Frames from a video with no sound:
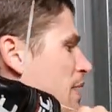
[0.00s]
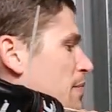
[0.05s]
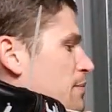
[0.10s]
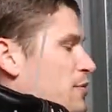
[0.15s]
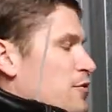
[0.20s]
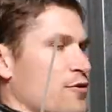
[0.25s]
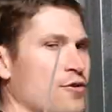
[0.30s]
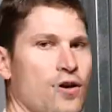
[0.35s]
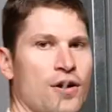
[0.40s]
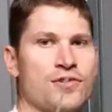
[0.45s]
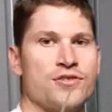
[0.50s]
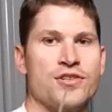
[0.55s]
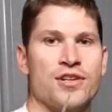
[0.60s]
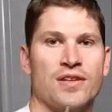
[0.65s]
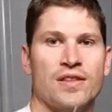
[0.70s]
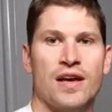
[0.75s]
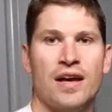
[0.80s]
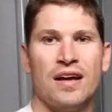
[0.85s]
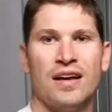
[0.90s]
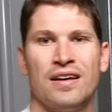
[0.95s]
bamboo
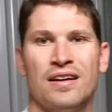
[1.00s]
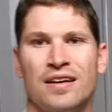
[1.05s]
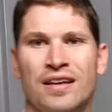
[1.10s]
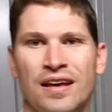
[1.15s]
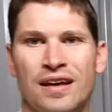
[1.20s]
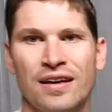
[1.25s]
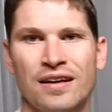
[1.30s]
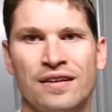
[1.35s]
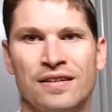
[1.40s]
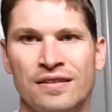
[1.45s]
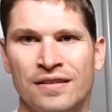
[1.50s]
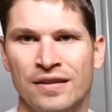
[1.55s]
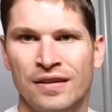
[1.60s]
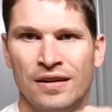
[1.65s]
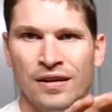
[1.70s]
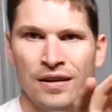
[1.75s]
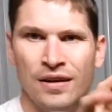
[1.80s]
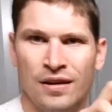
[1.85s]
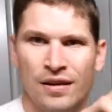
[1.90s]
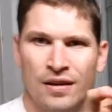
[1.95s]
crunching there. Yeah,
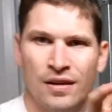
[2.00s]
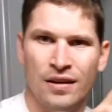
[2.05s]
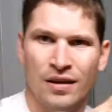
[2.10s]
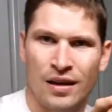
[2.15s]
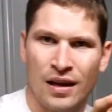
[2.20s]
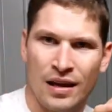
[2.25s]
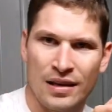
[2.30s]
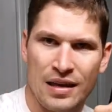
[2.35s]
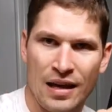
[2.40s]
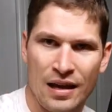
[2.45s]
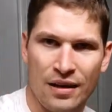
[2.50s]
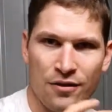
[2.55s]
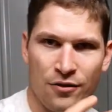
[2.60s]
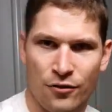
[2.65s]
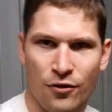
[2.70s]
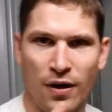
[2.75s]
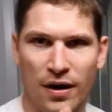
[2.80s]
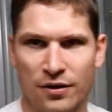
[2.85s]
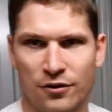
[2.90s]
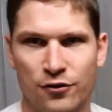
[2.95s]
again,
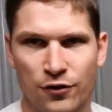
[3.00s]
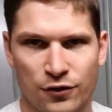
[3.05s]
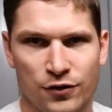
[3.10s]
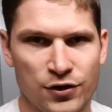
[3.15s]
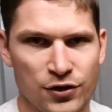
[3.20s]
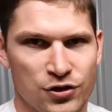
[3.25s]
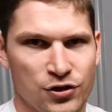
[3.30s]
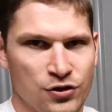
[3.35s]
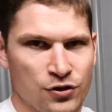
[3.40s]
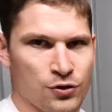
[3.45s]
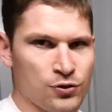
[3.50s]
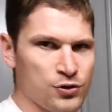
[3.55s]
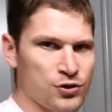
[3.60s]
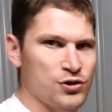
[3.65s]
great traditional